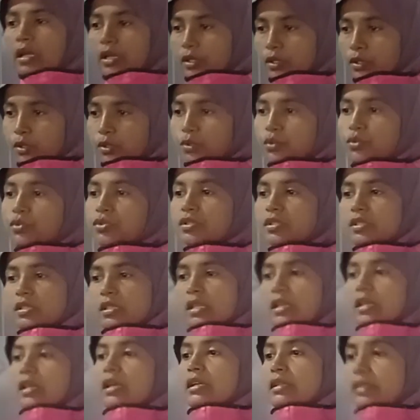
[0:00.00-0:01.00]
use
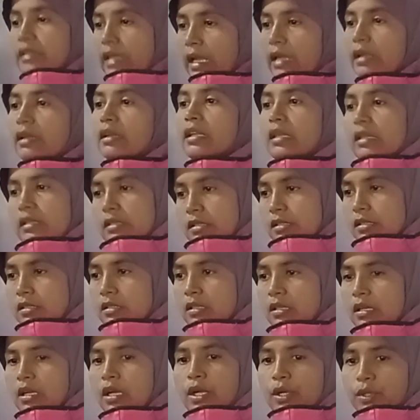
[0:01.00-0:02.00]
the techniques
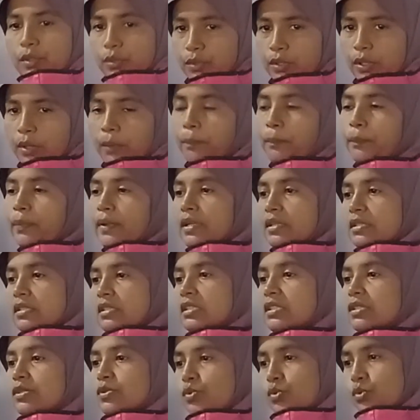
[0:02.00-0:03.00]
to impress
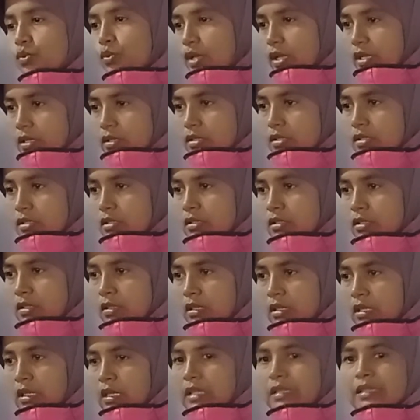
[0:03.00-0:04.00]
the students.
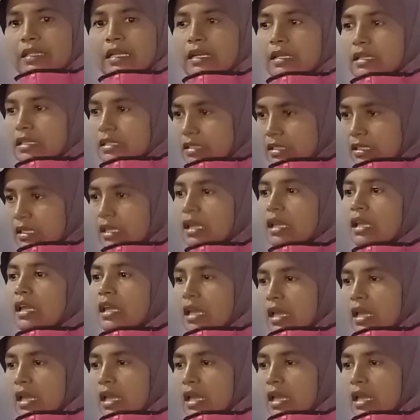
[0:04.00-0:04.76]
That is the